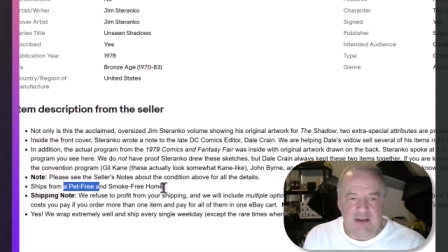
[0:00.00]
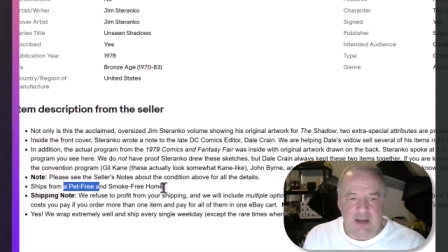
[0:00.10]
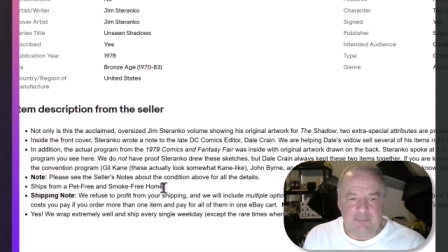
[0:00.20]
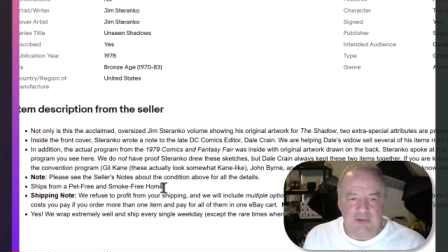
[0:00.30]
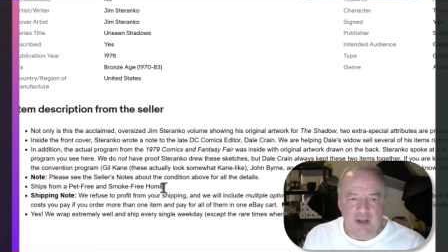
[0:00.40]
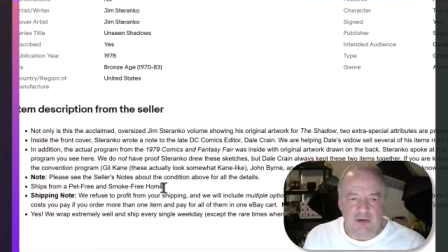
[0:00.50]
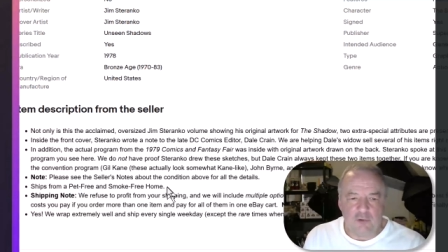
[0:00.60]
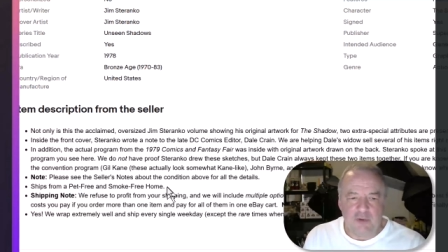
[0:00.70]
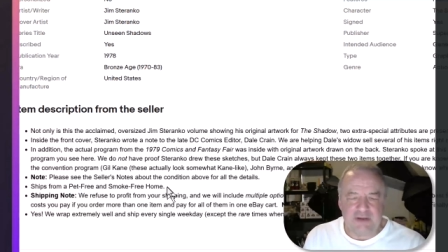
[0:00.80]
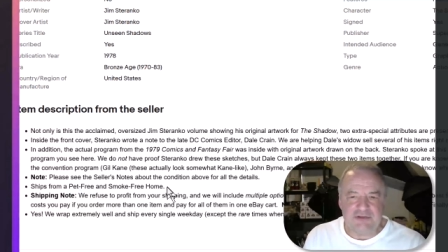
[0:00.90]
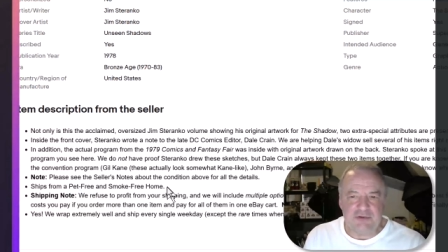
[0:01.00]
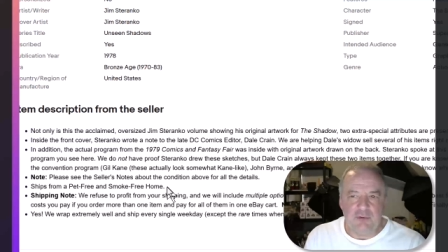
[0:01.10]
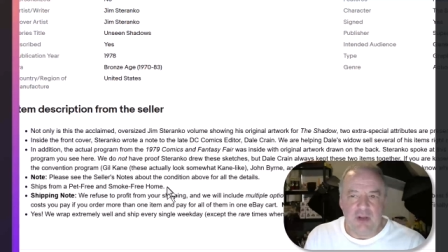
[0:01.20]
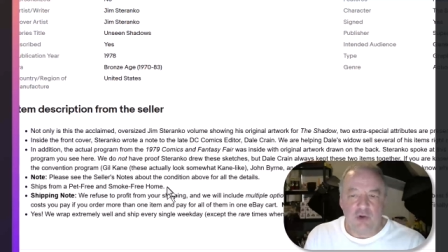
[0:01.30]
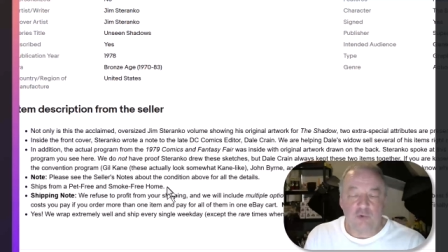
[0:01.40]
not going
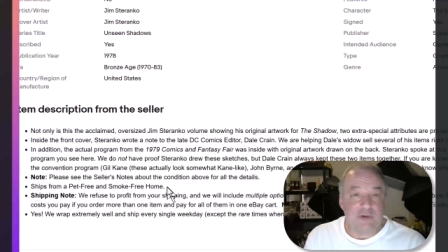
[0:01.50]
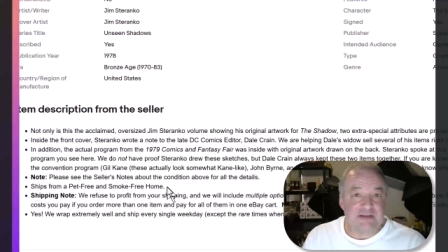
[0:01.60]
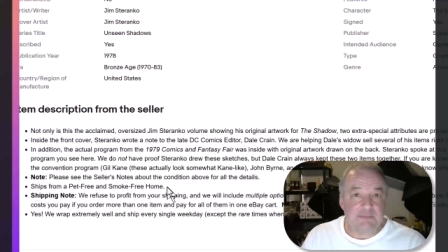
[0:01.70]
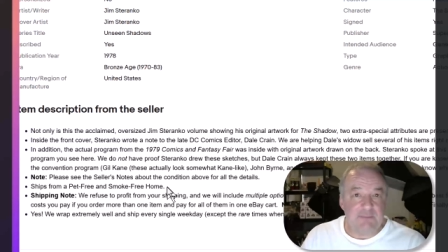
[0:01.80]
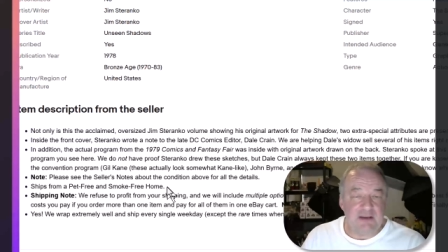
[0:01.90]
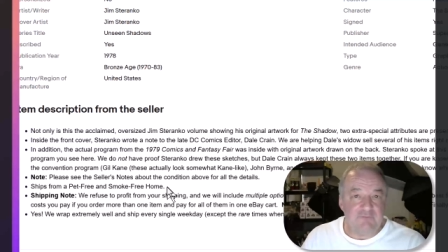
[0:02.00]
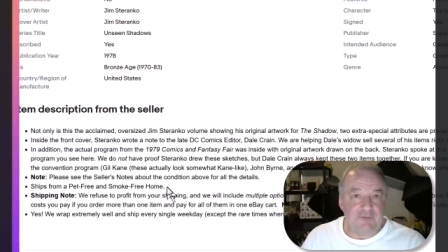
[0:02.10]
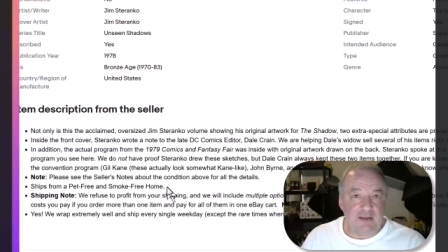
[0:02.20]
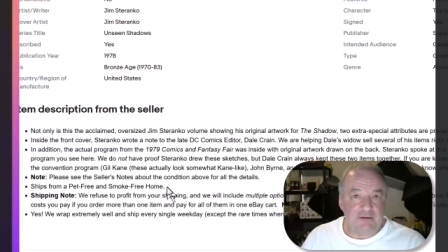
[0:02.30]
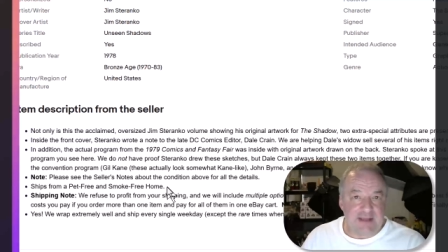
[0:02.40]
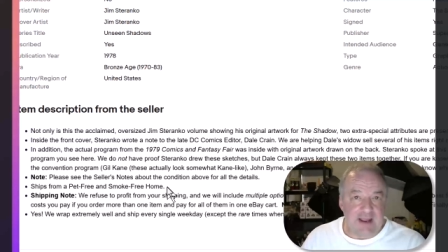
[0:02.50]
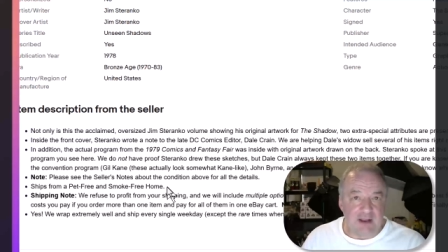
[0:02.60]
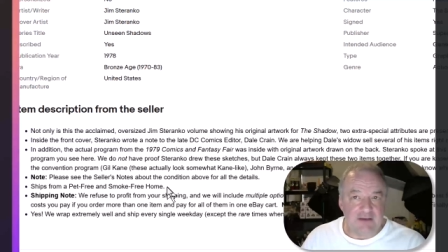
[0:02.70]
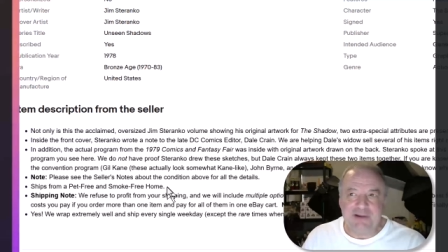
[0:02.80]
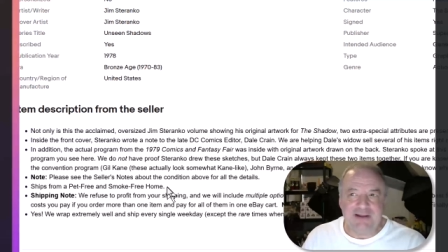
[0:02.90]
to risk being found
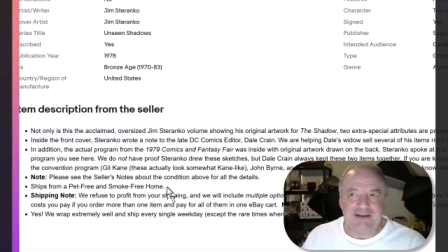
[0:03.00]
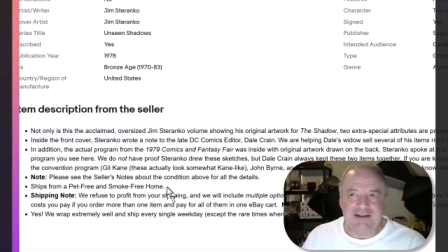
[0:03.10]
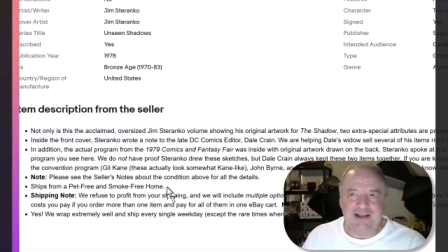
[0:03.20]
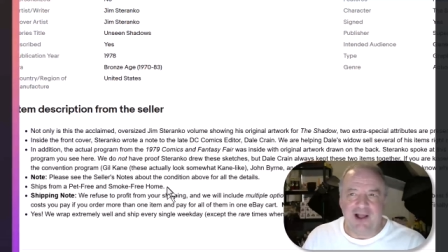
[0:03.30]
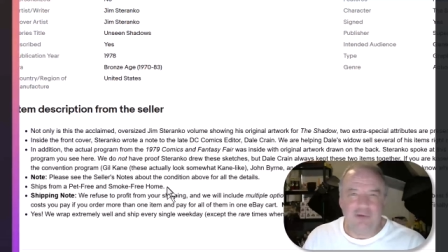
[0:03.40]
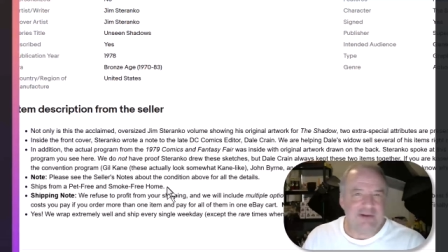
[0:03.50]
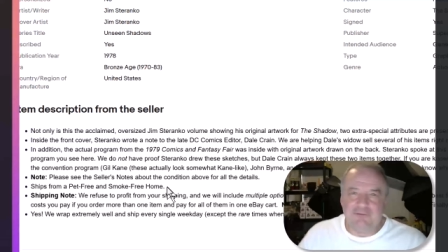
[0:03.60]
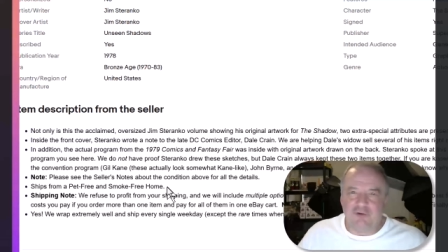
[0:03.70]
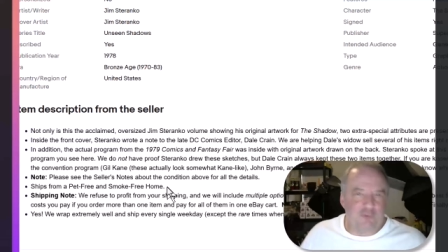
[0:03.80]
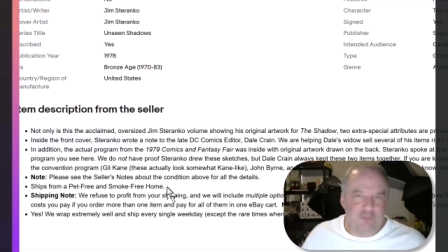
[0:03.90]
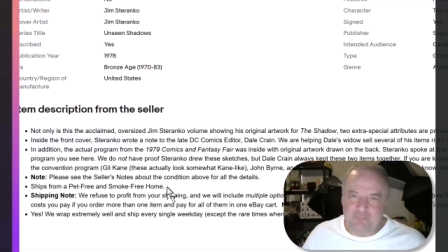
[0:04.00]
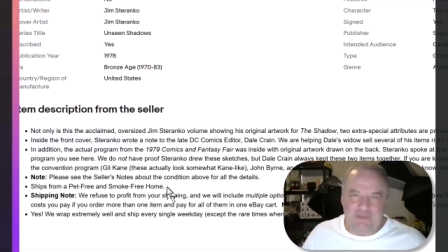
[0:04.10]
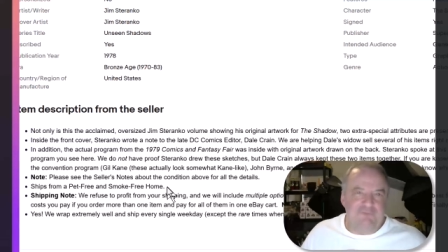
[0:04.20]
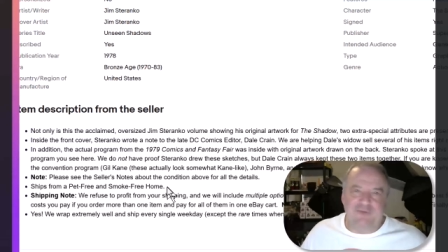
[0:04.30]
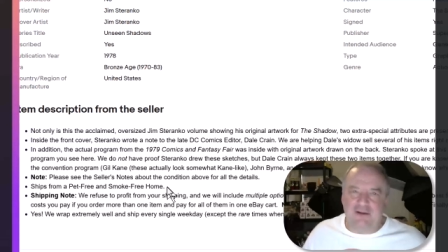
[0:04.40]
out, but I'll never
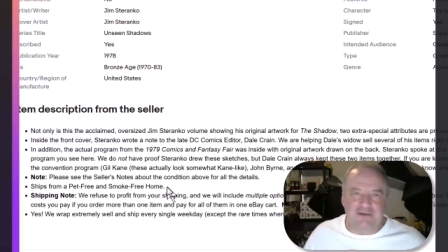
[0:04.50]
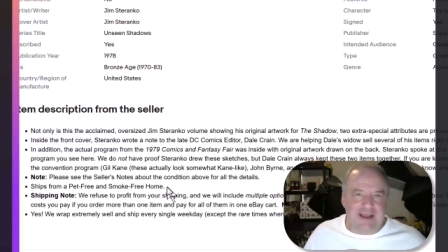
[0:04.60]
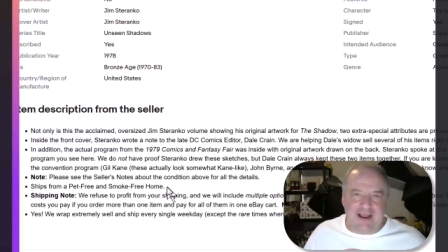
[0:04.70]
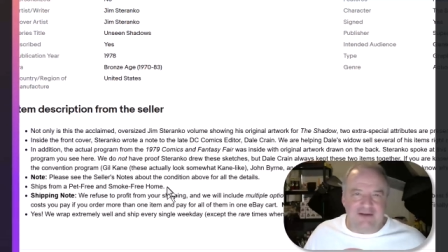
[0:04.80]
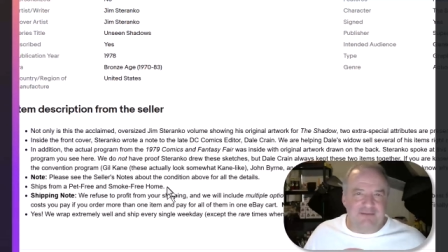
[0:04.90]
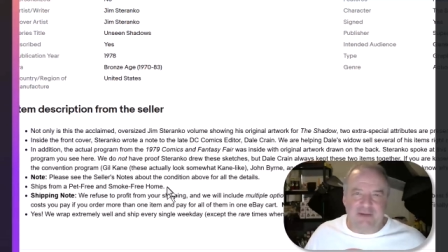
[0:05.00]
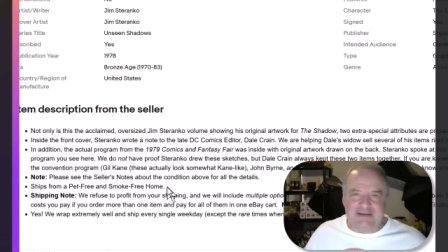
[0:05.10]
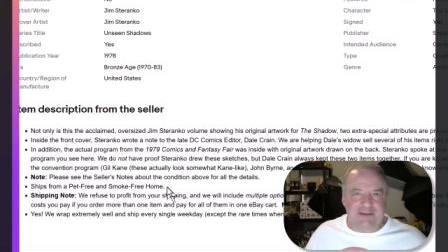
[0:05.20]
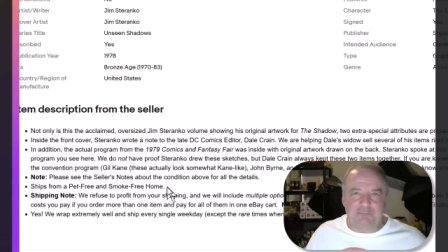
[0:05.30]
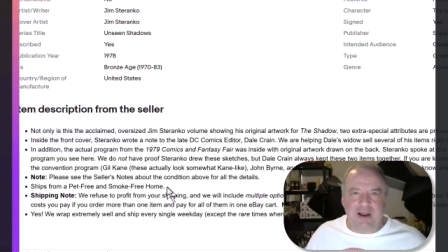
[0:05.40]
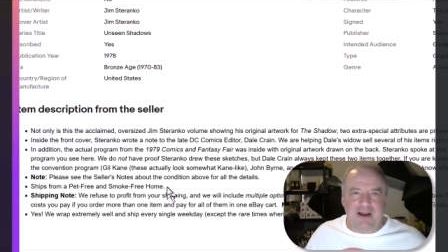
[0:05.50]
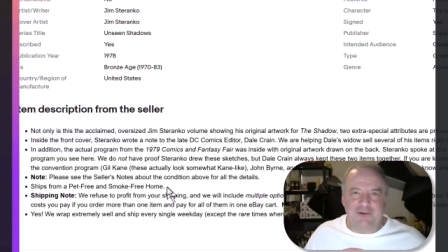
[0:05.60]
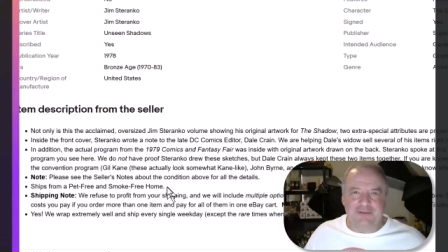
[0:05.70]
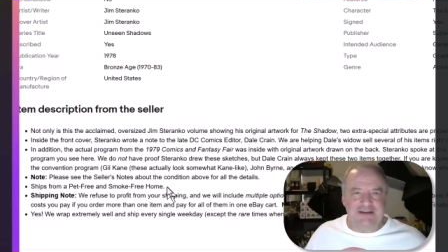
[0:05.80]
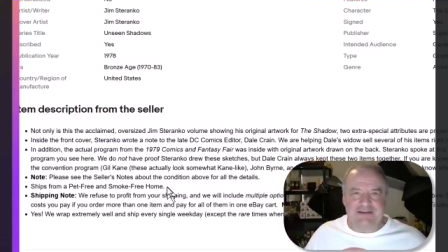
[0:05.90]
be found out by some
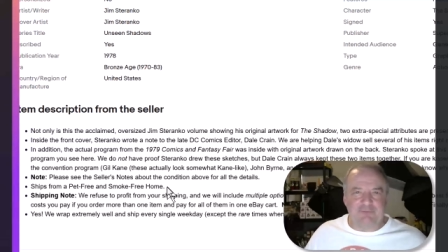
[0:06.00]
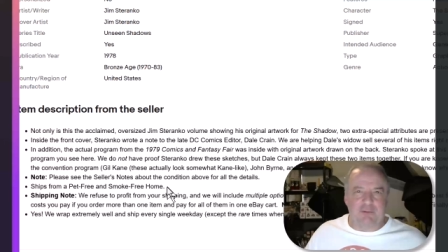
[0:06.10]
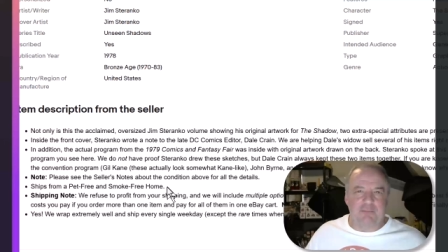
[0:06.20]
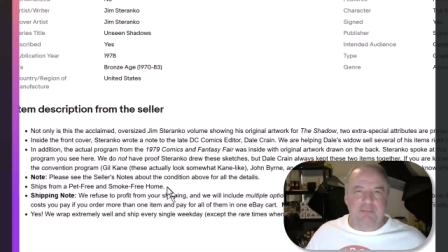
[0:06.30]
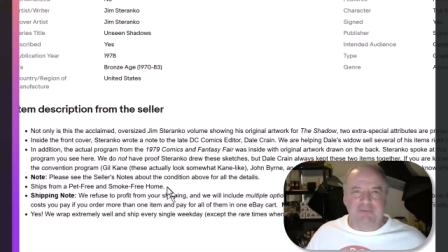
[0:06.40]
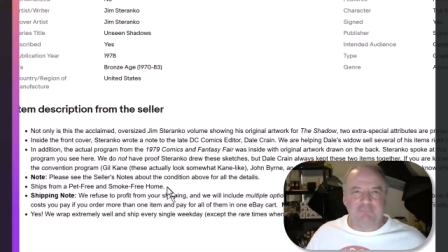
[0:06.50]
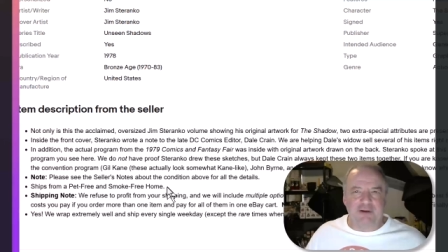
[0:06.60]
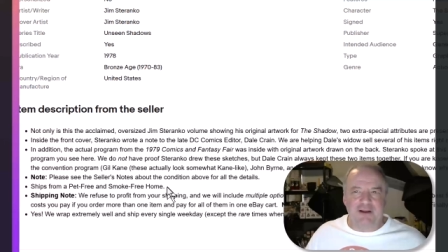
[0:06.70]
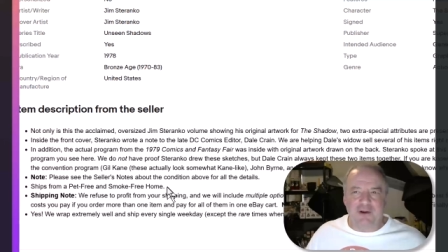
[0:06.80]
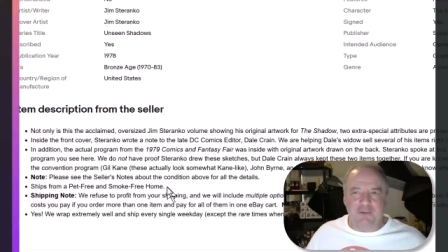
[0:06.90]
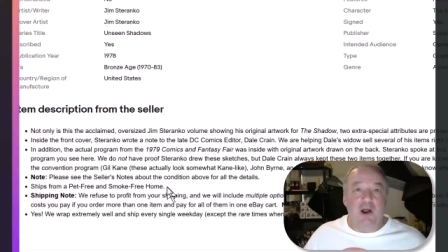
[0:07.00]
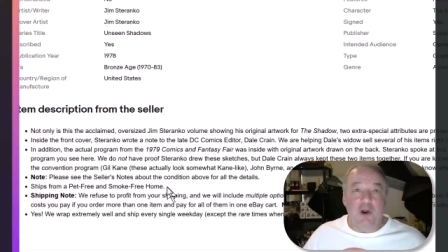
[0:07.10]
buyer that is from a pet-free home.